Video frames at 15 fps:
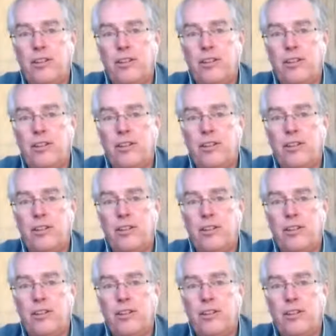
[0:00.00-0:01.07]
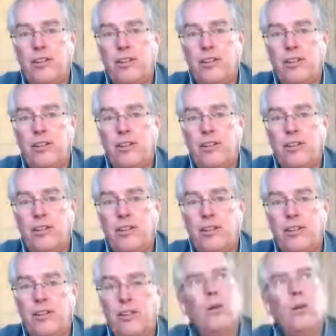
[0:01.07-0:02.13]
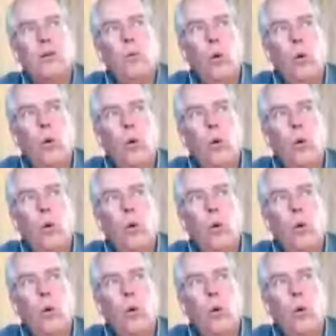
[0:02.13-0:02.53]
I guess it's you know, do you do you